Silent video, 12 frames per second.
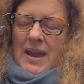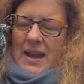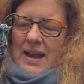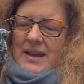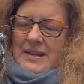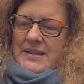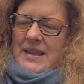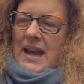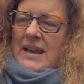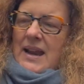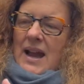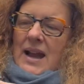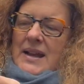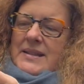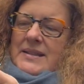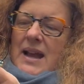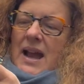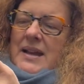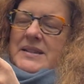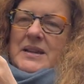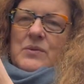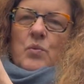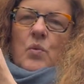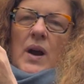is that I
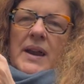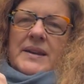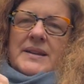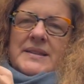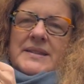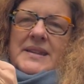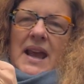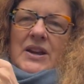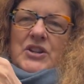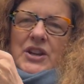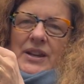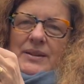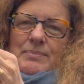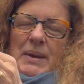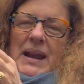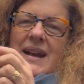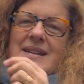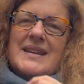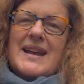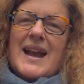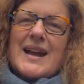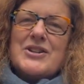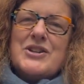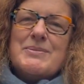did one section because I
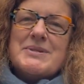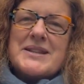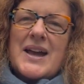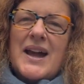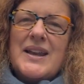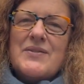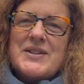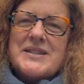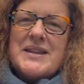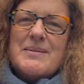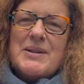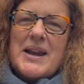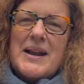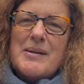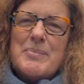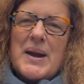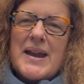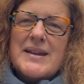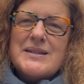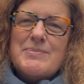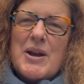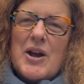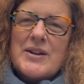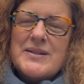actually was kind of intimidated by it, to
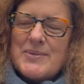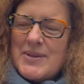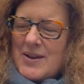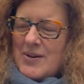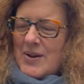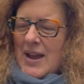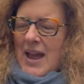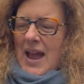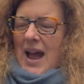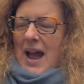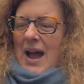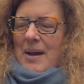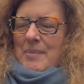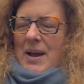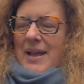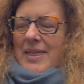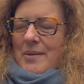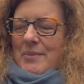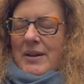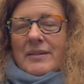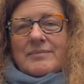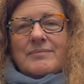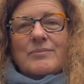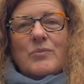be honest with you. I thought, well,
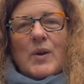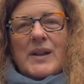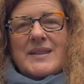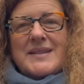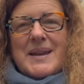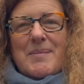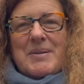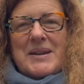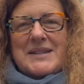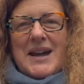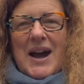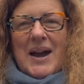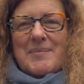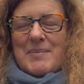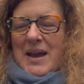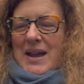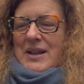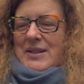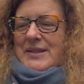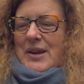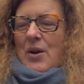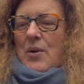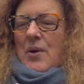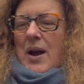one step at a time.
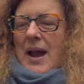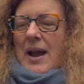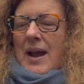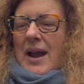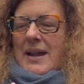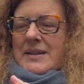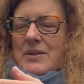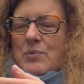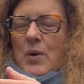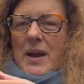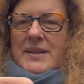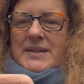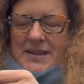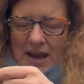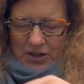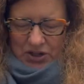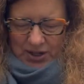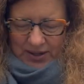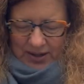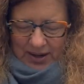So I did one section